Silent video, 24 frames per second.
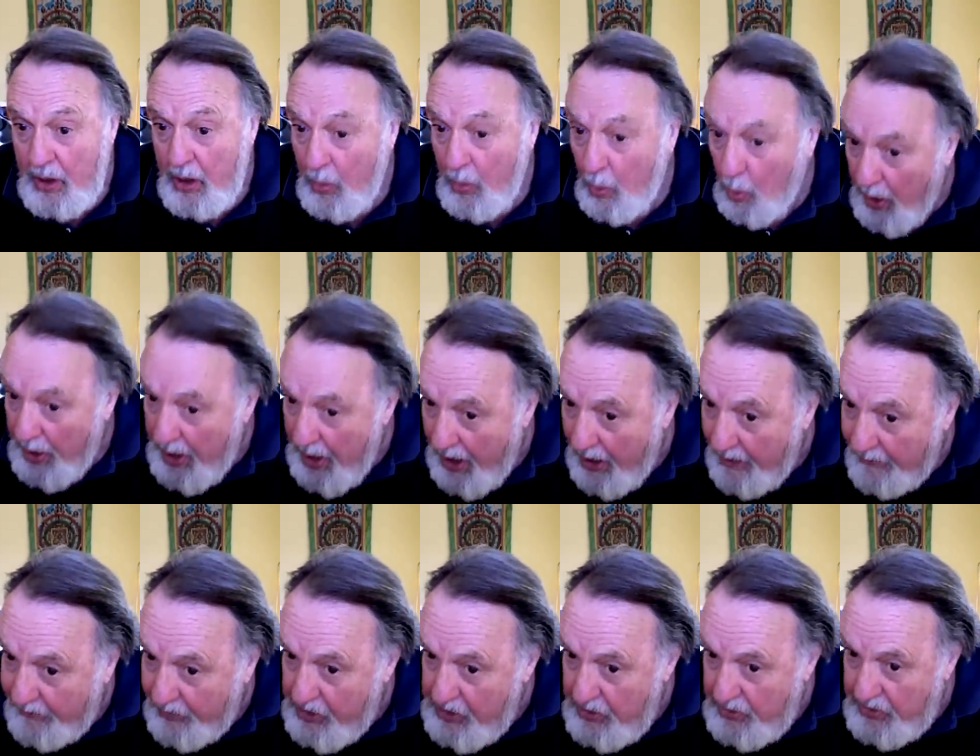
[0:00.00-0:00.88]

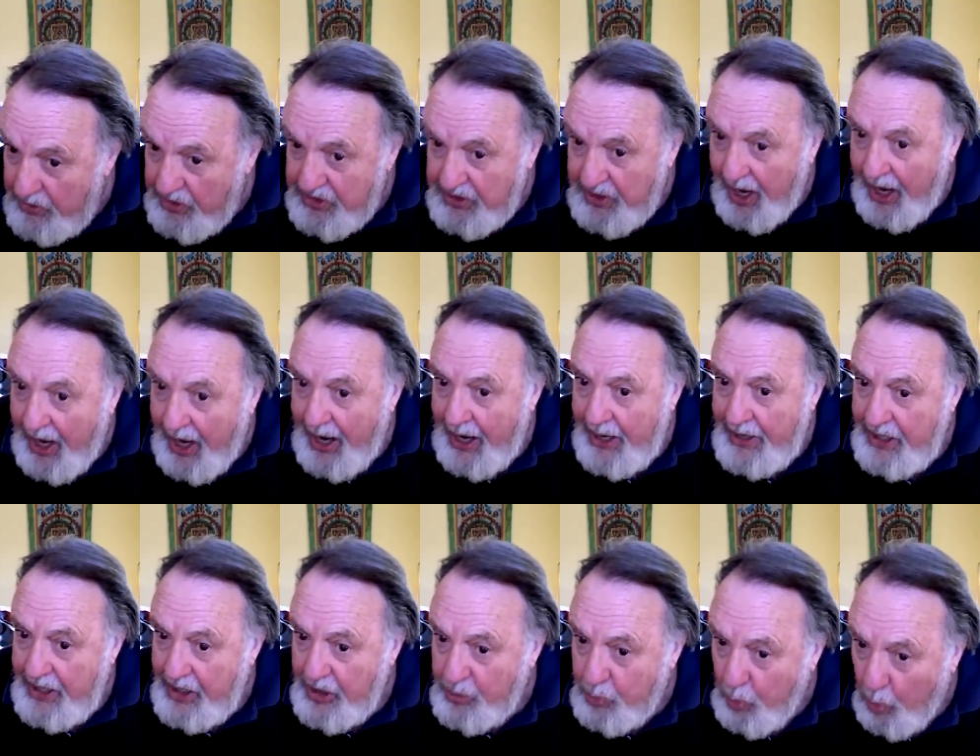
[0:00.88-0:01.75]
Whatever you decide
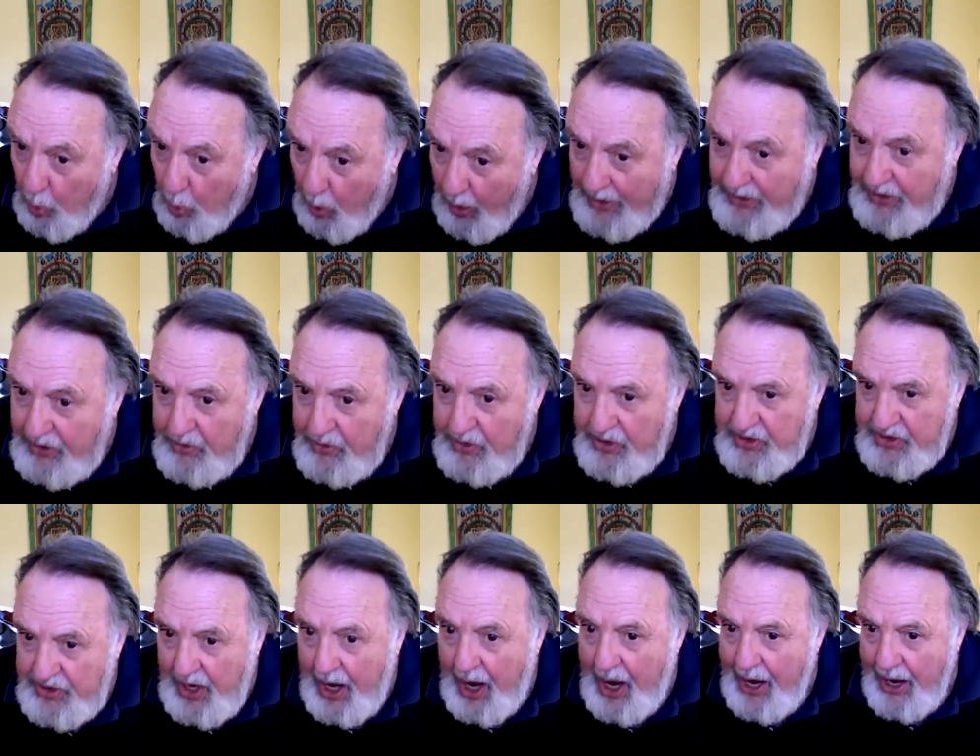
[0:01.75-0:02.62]
is what you
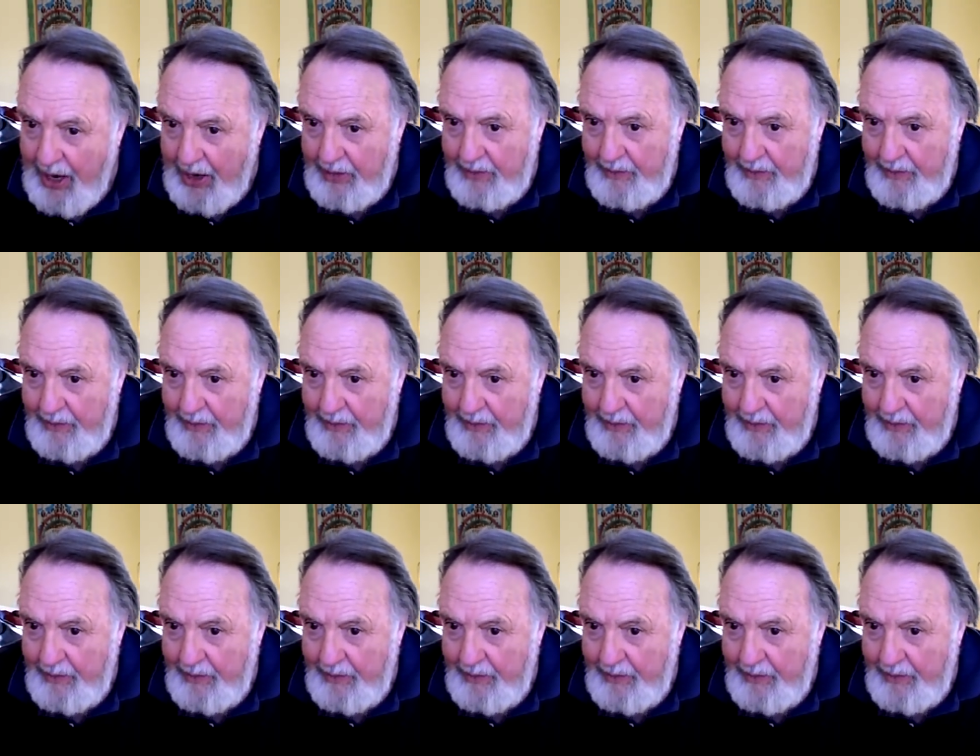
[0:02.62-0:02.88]
decide